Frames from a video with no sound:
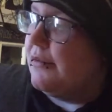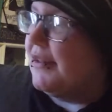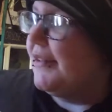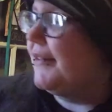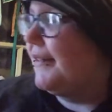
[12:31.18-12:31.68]

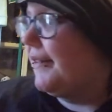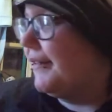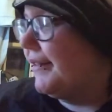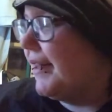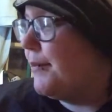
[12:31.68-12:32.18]
This
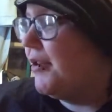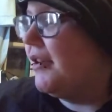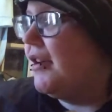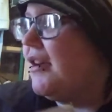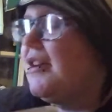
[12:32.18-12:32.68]
under there, but
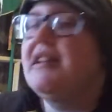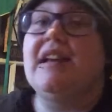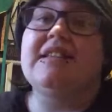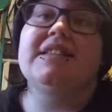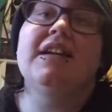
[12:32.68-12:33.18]

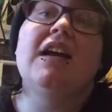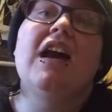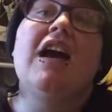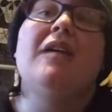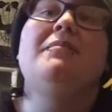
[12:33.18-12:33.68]
yes.
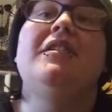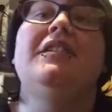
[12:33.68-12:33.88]
Um,